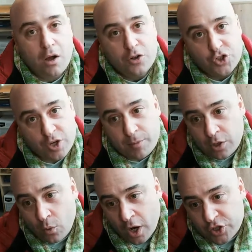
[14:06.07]
Some of
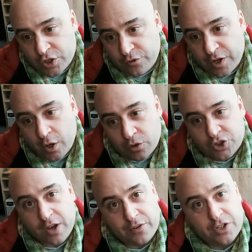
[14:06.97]
you watching this video are
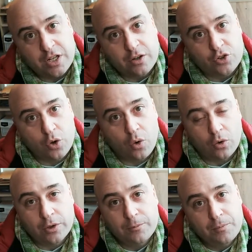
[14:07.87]
17 years
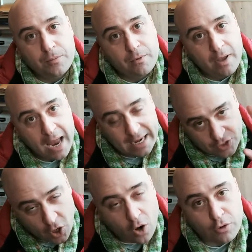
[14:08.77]
old. And
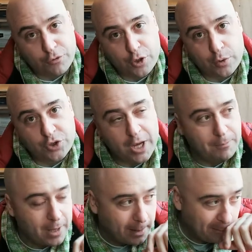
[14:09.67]
it's hard for you to
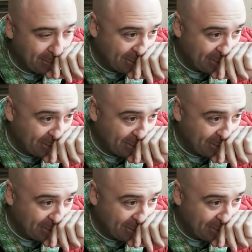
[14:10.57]
accept that.